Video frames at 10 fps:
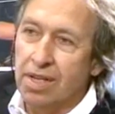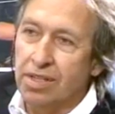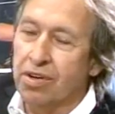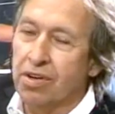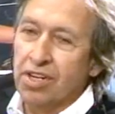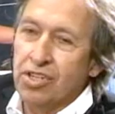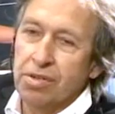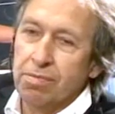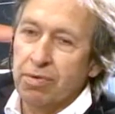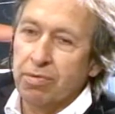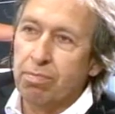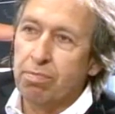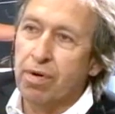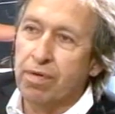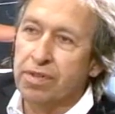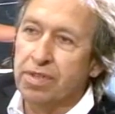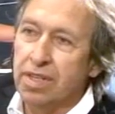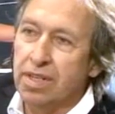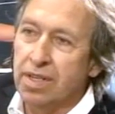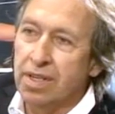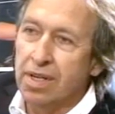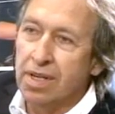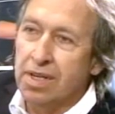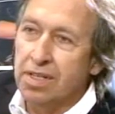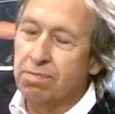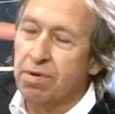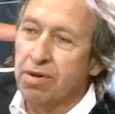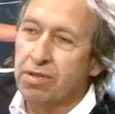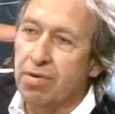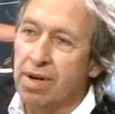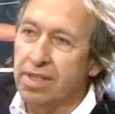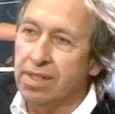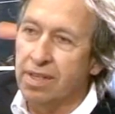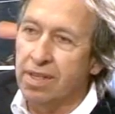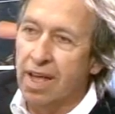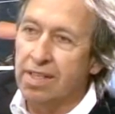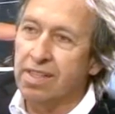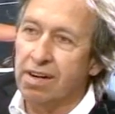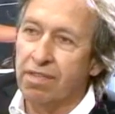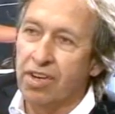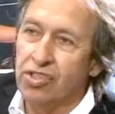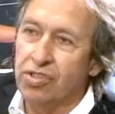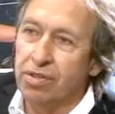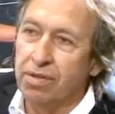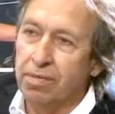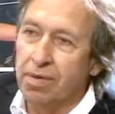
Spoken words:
the connection between poverty, spirituality, and salvation.